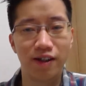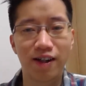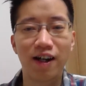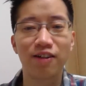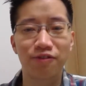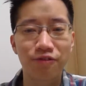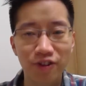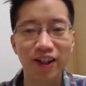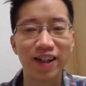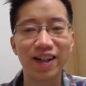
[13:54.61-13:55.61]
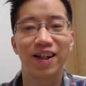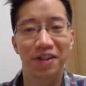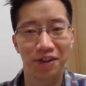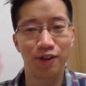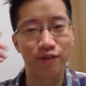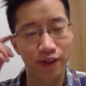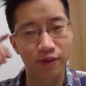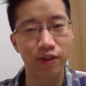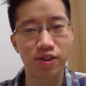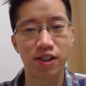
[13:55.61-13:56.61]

a kind of free, review